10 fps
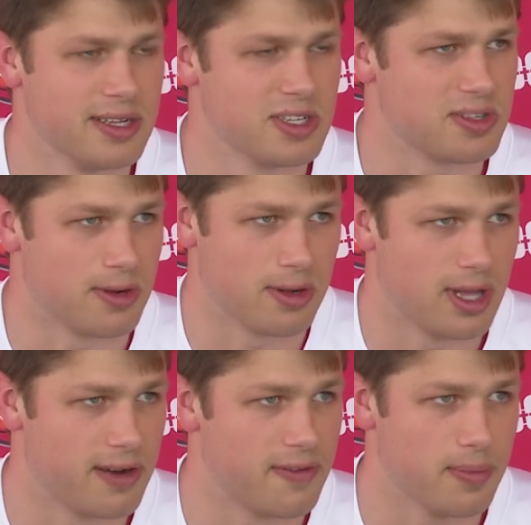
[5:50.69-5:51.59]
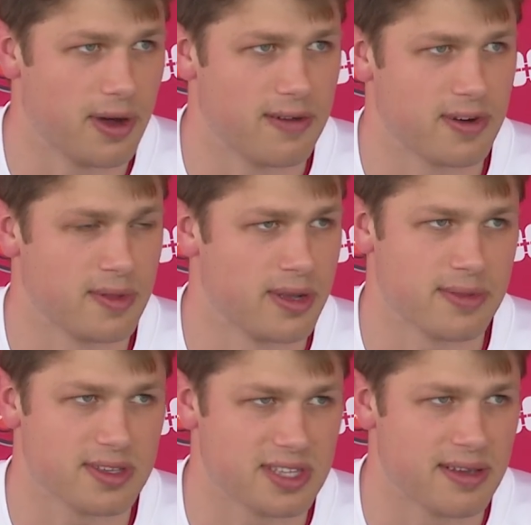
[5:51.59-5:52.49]
just learn a lot of football from
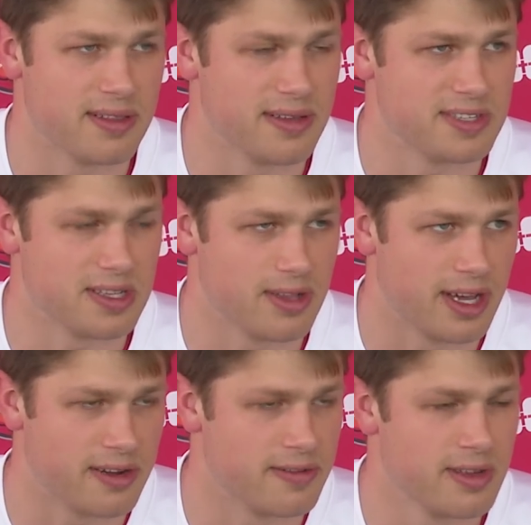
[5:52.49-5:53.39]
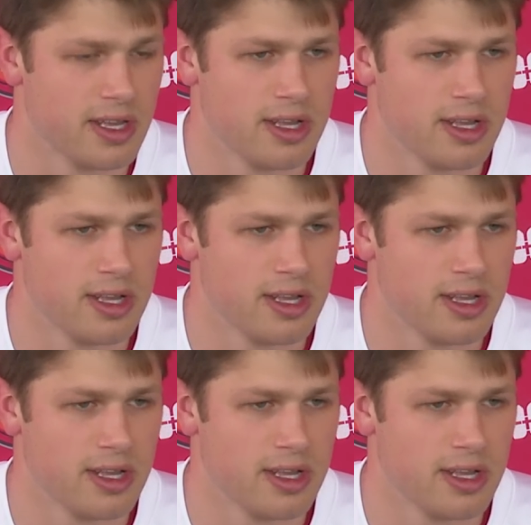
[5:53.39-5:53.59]
them, because they've seen a lot of